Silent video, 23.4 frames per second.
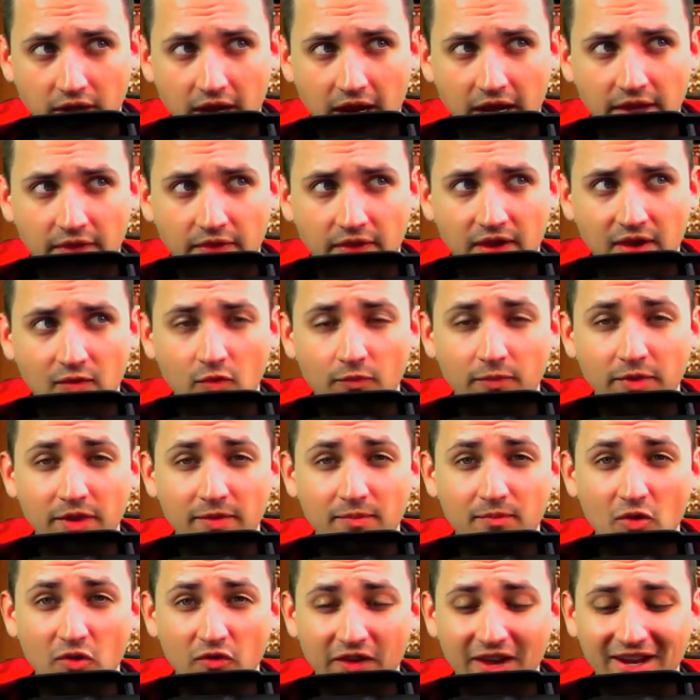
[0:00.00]
and they will be
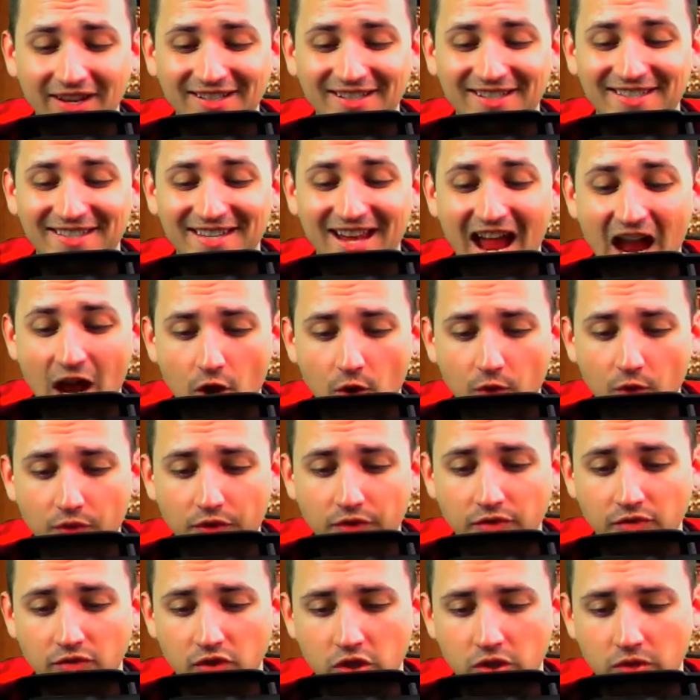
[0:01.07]
moving down
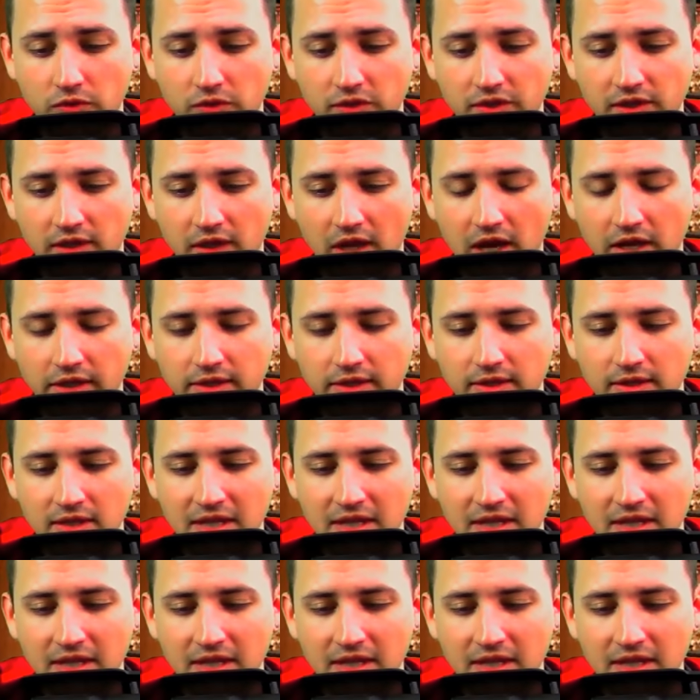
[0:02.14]
2 slots.